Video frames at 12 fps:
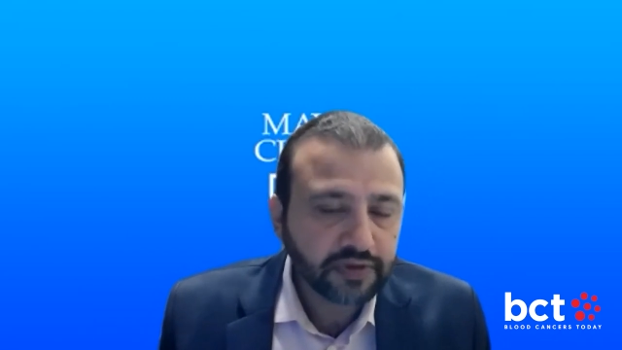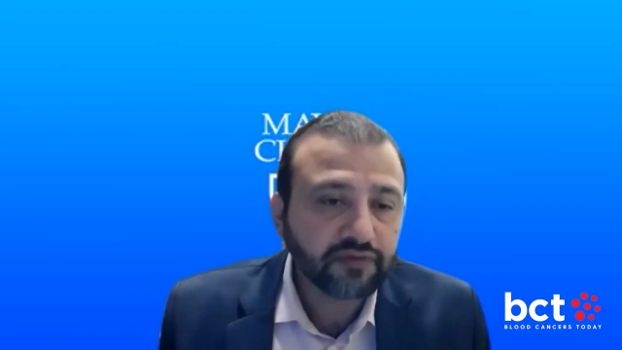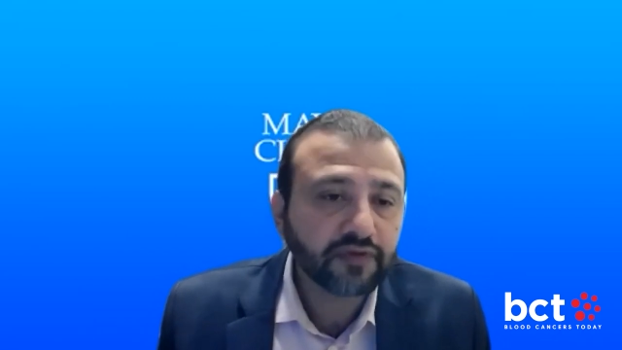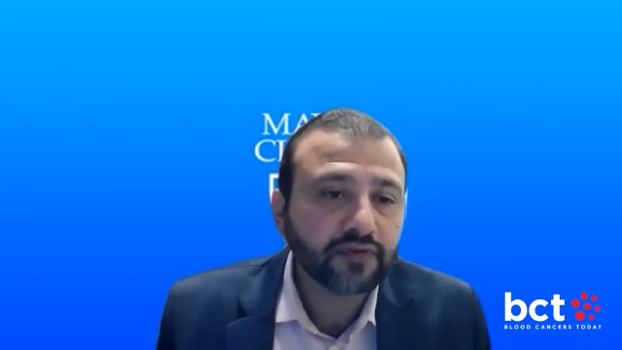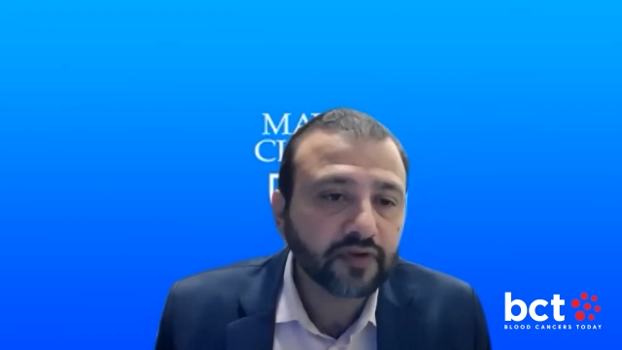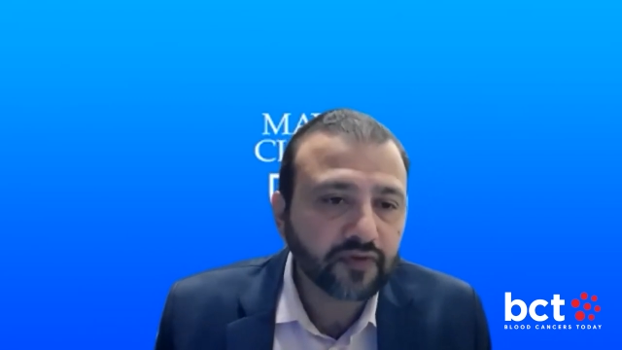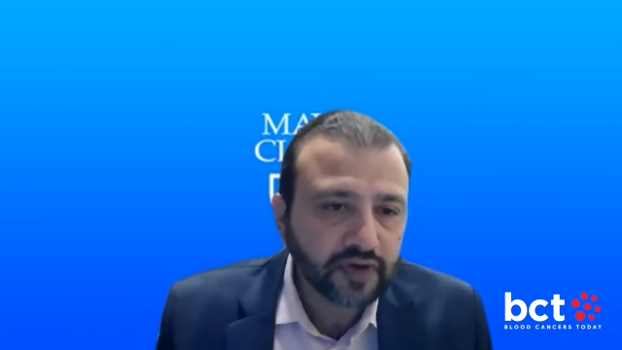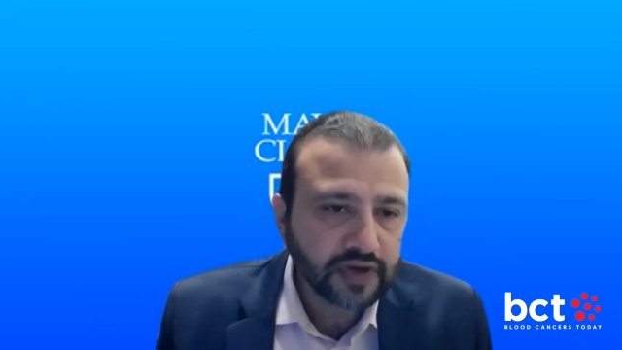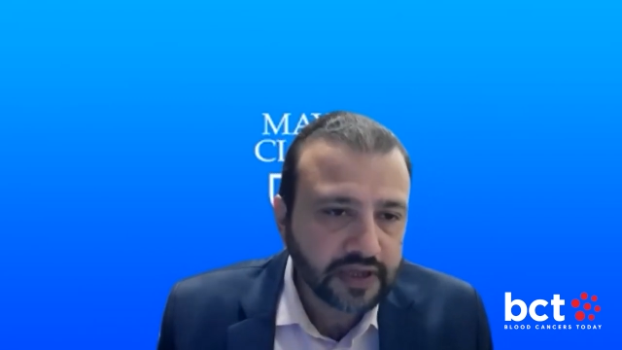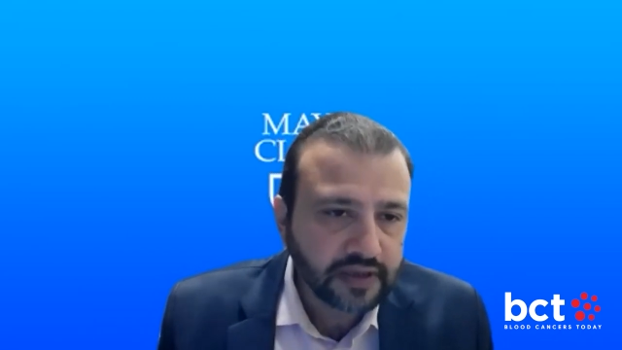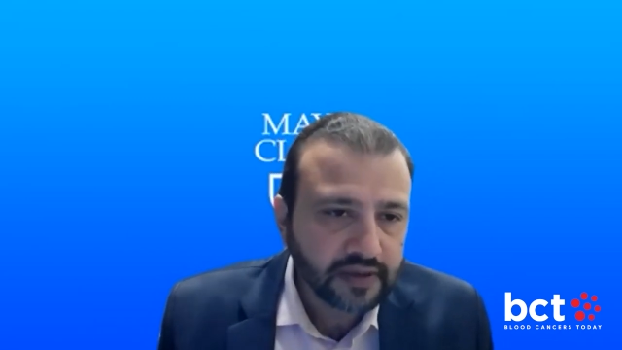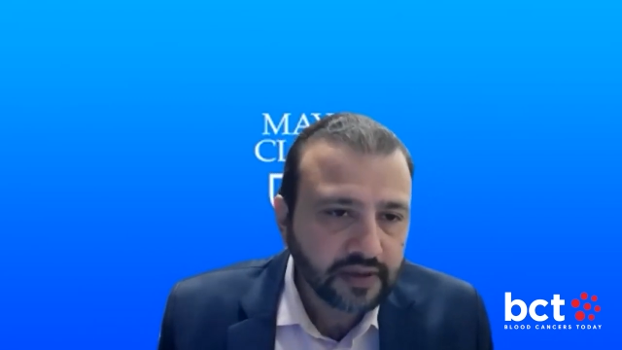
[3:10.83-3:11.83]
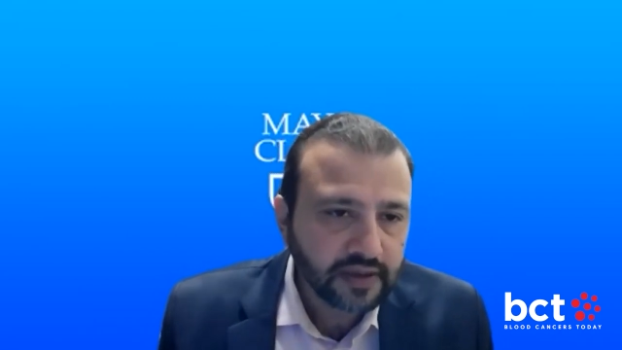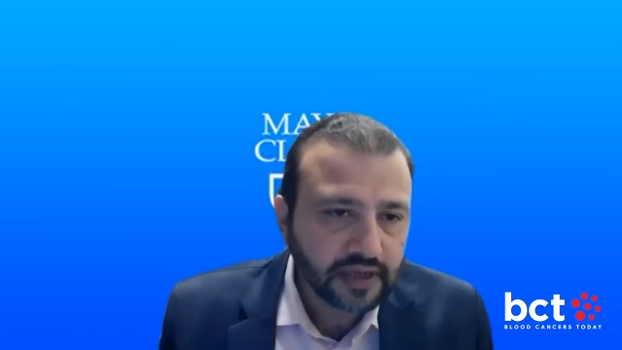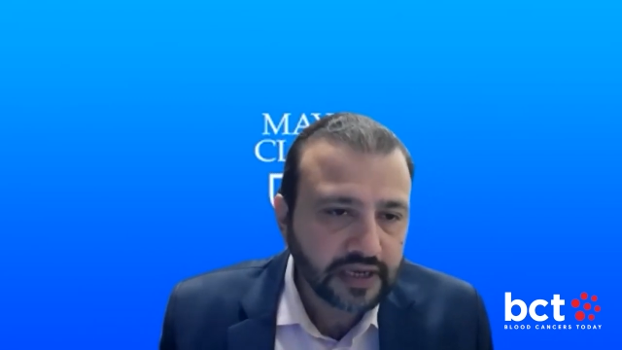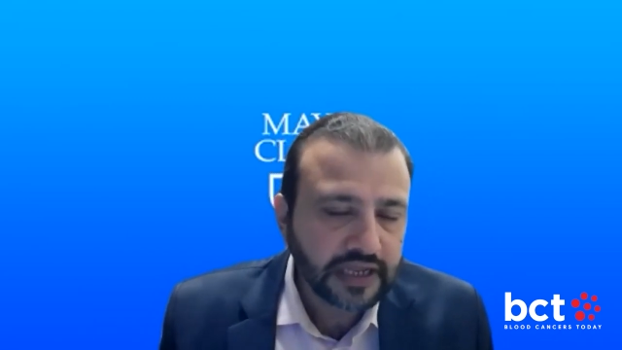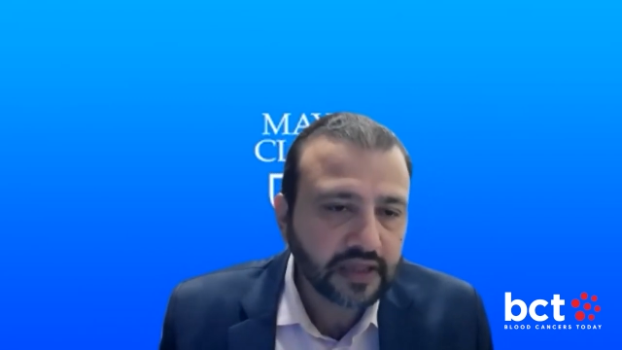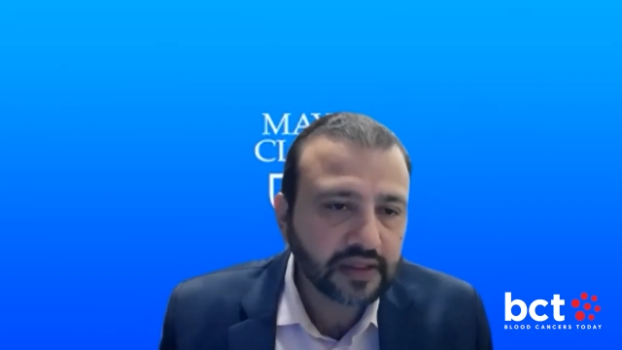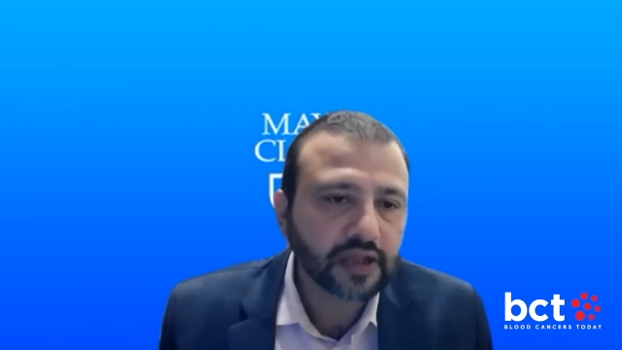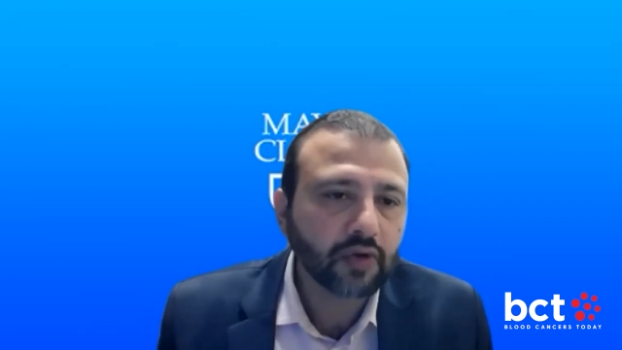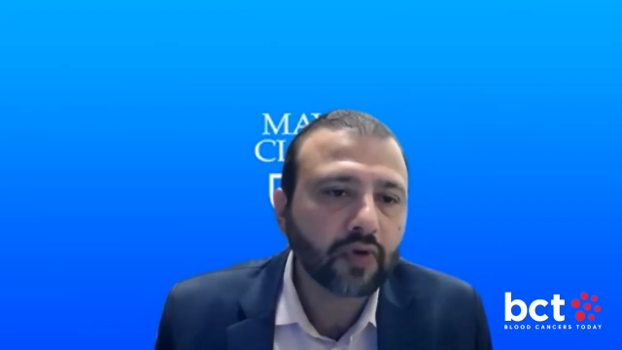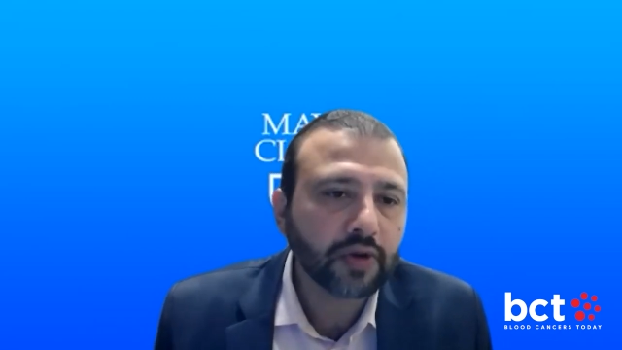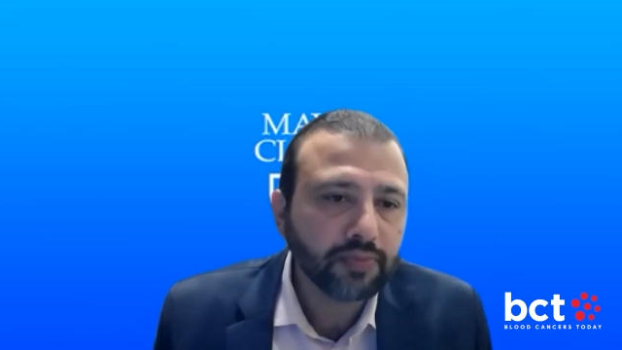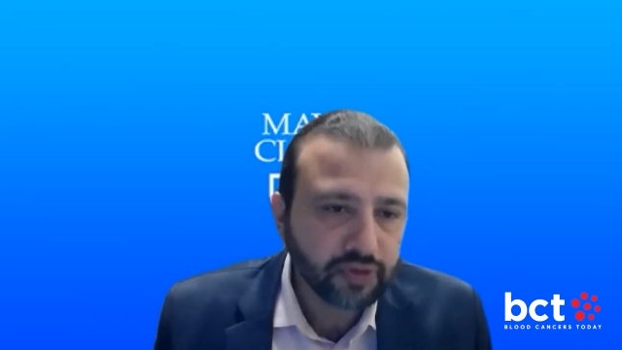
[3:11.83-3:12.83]
P53 in
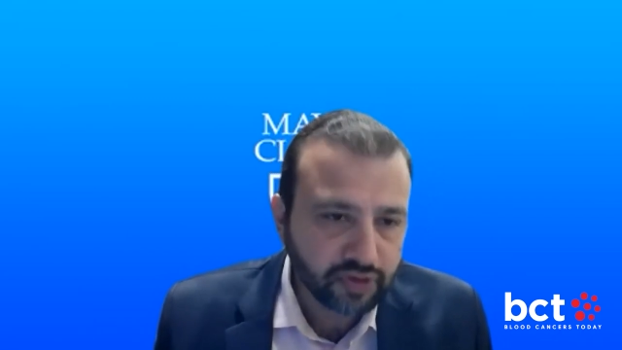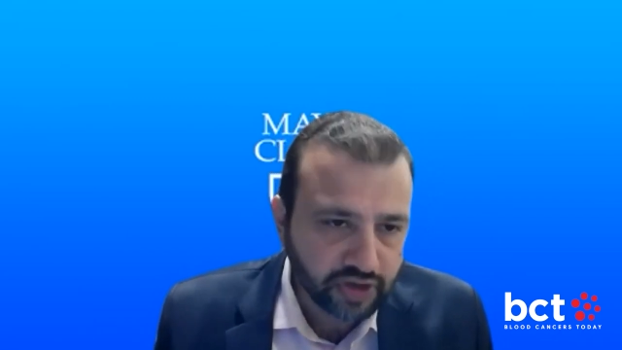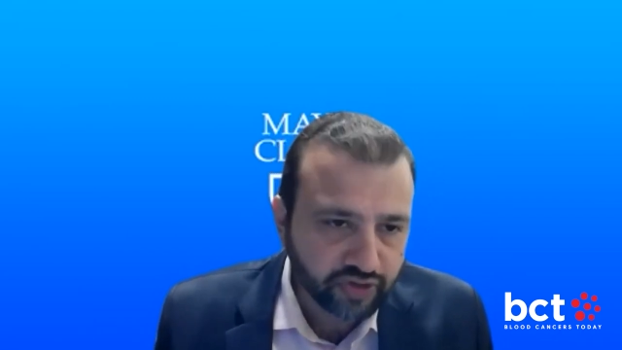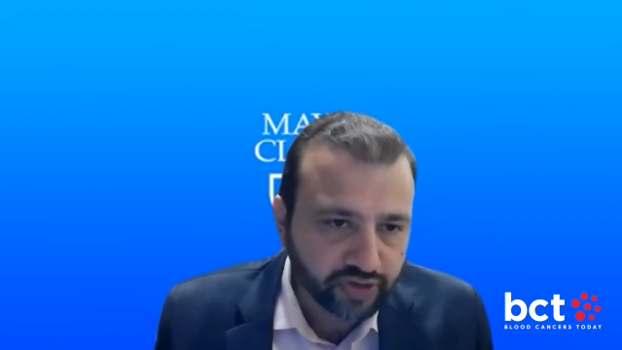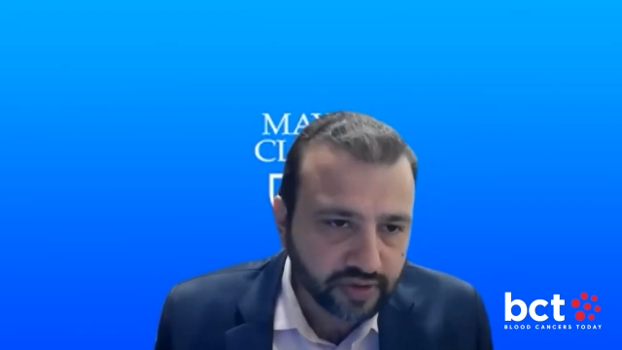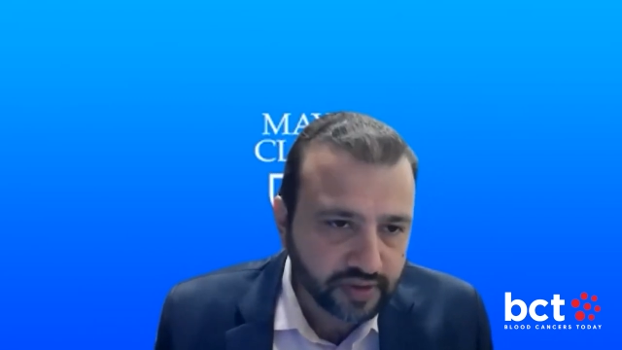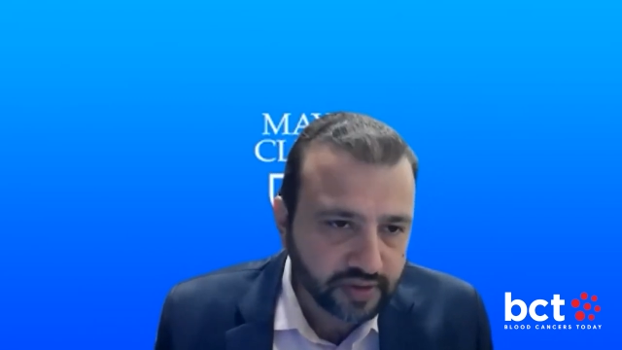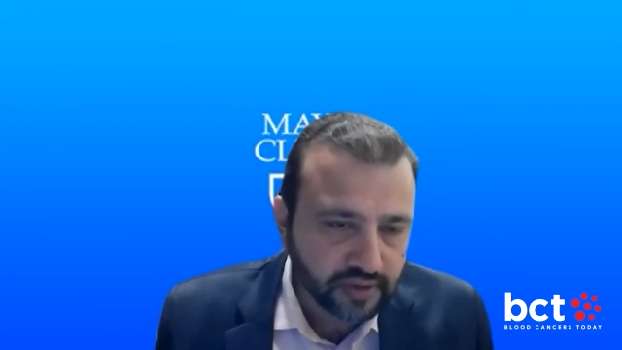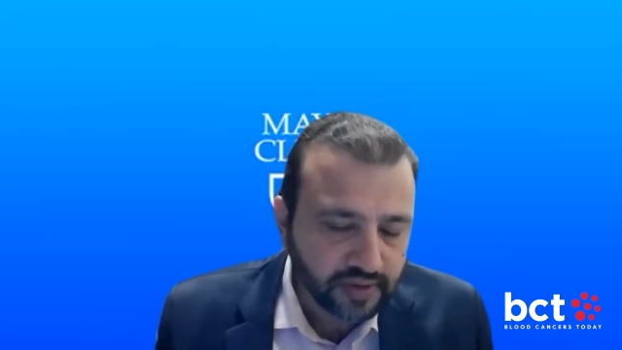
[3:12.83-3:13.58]
AXL1 mutation